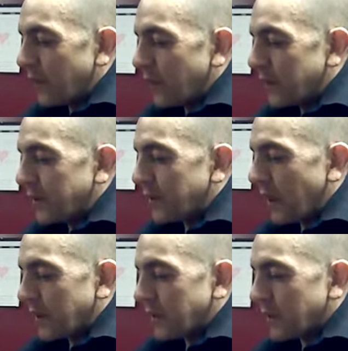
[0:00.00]
the
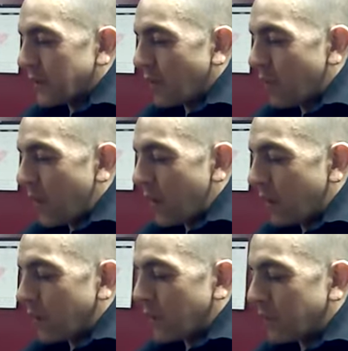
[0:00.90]
geneticist told my
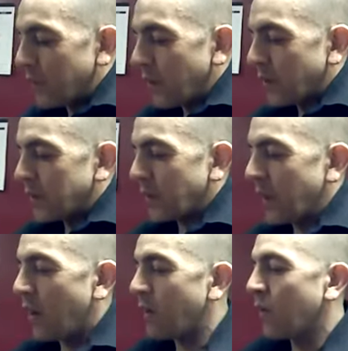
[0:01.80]
uncle there was an
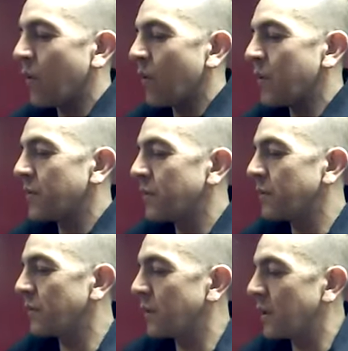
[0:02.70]
elkhorn
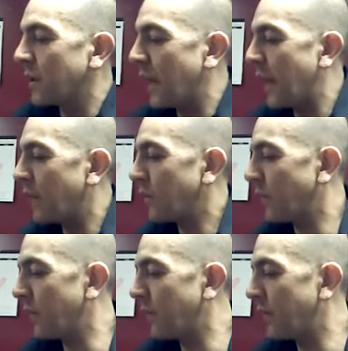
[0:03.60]

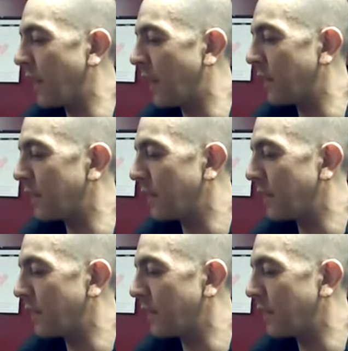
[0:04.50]
antler in that